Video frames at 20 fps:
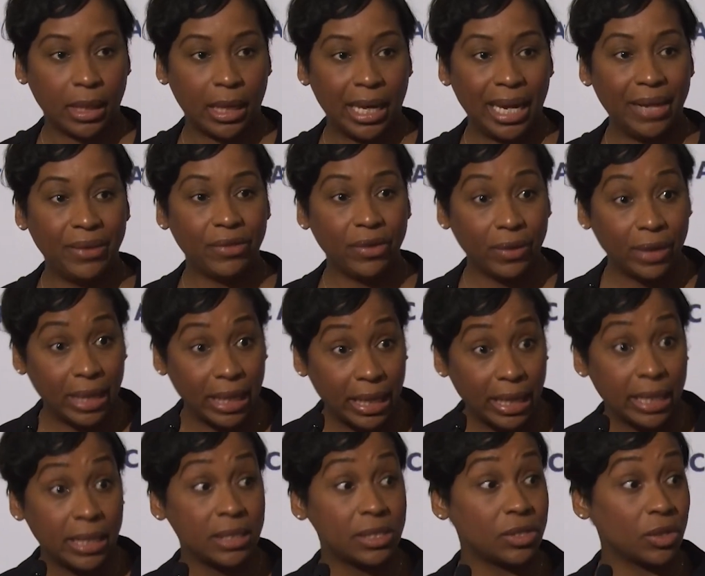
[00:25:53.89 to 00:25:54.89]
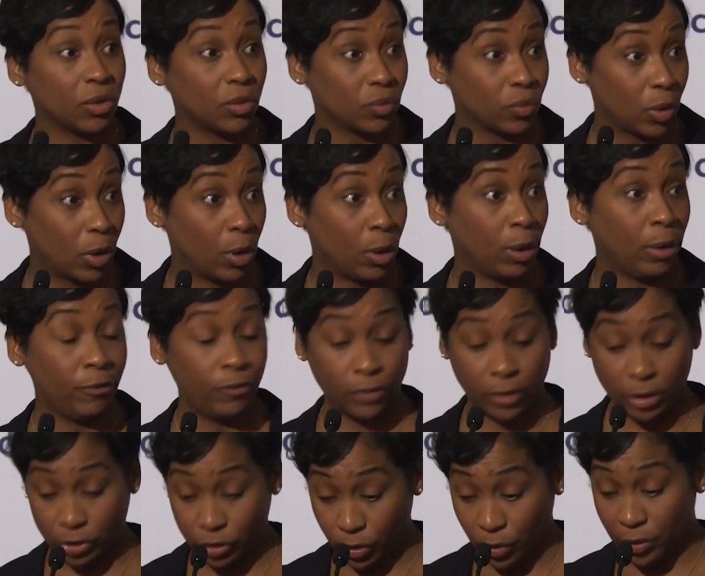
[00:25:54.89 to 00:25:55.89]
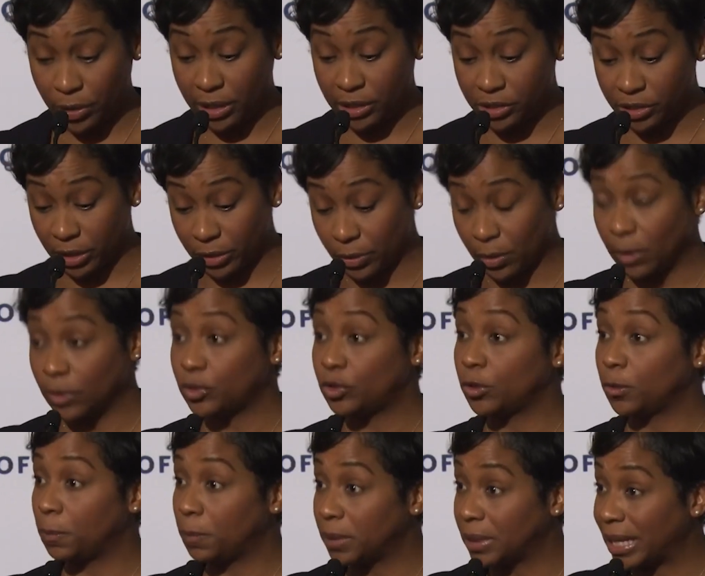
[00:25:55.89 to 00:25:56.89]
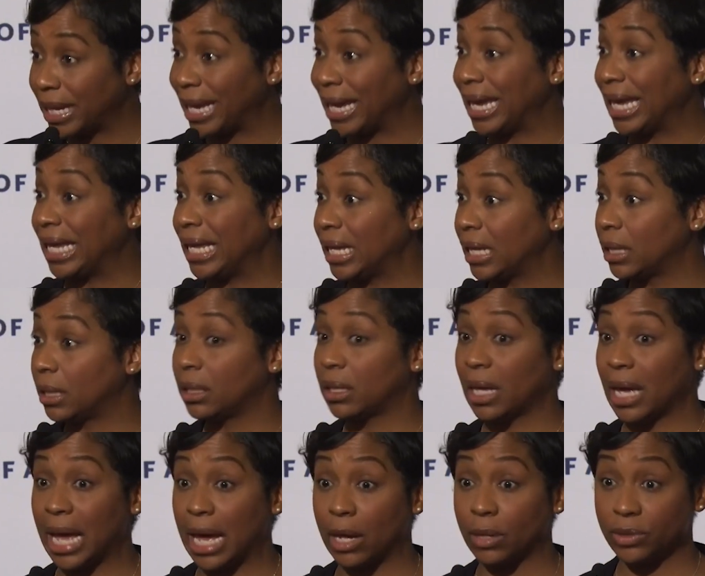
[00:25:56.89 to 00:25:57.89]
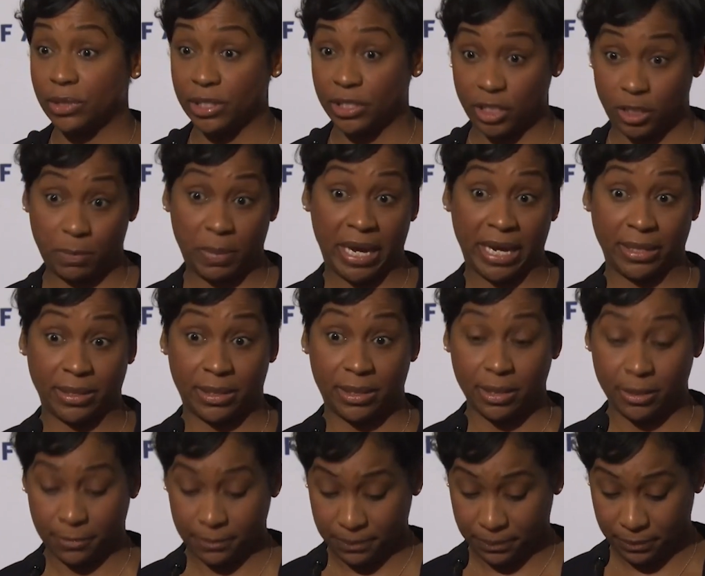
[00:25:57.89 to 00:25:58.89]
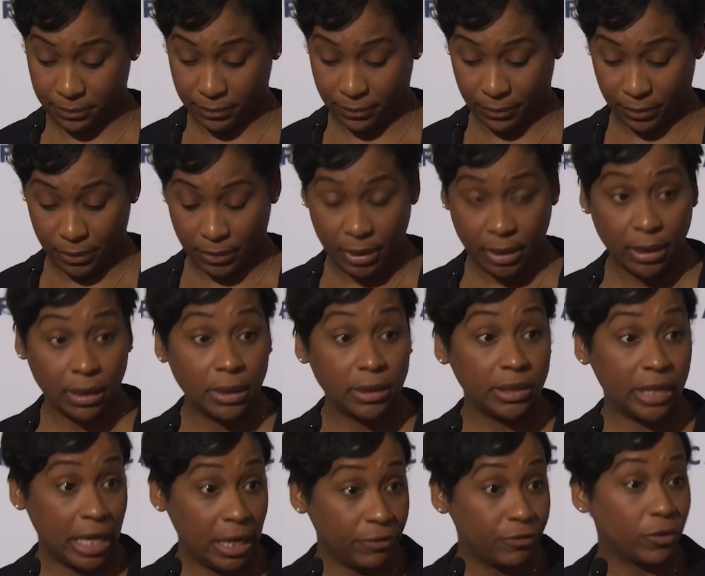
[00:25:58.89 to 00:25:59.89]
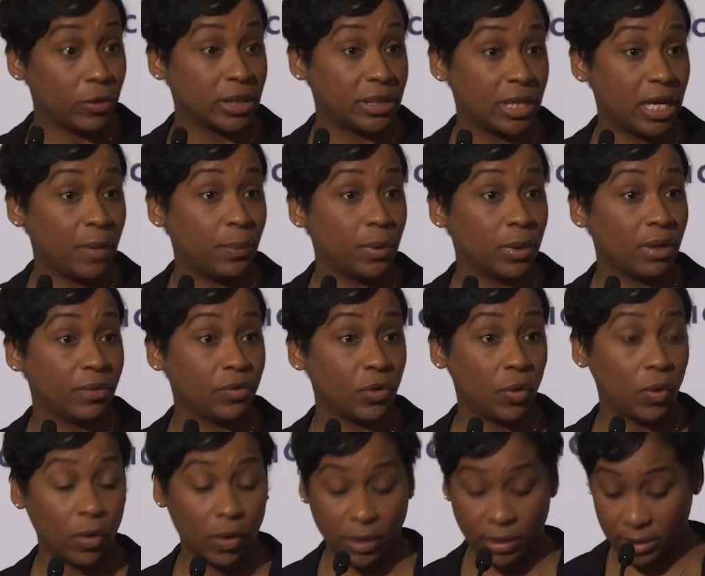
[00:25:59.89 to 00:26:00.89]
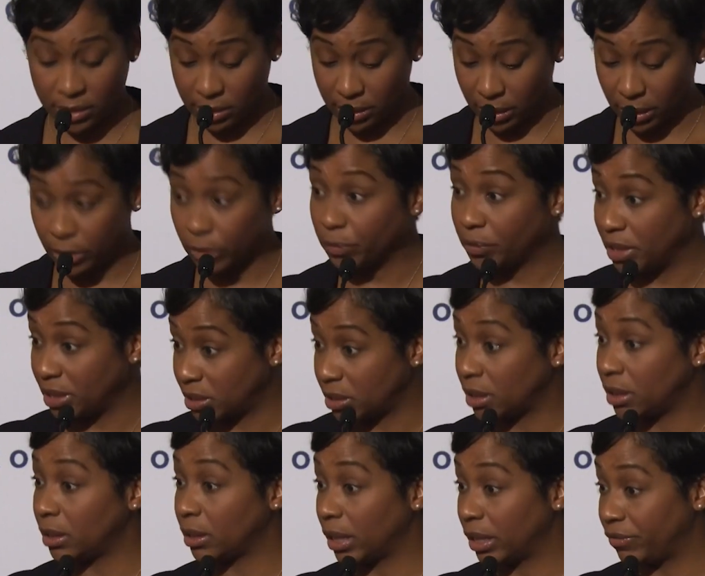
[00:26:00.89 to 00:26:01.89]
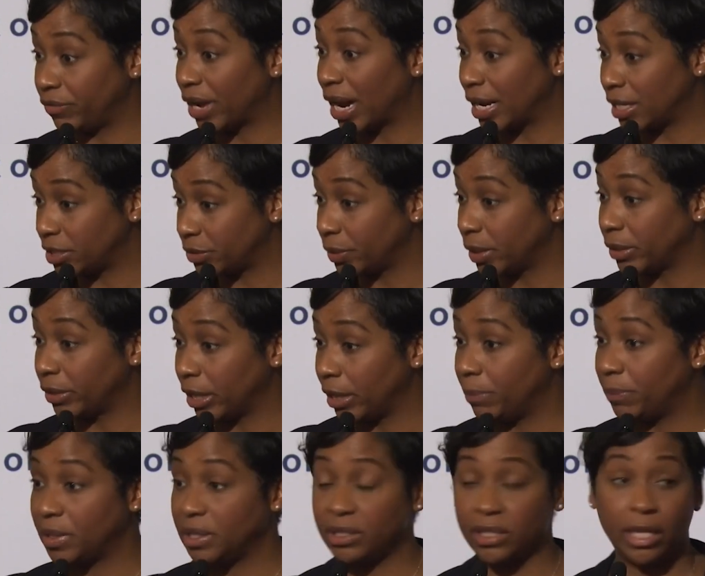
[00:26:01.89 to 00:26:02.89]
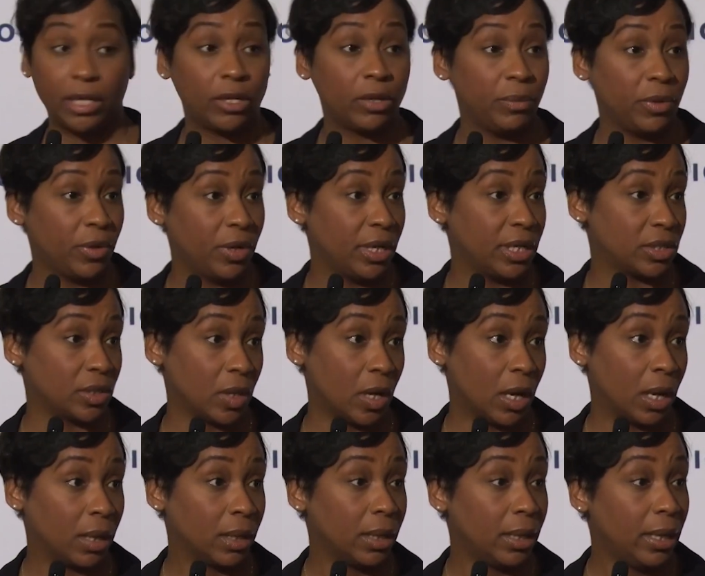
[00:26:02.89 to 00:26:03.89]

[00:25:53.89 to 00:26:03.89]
And there is a role for an attorney general to play in the housing space. Take, for example, of course, the recent advisory on the MBTA communities law.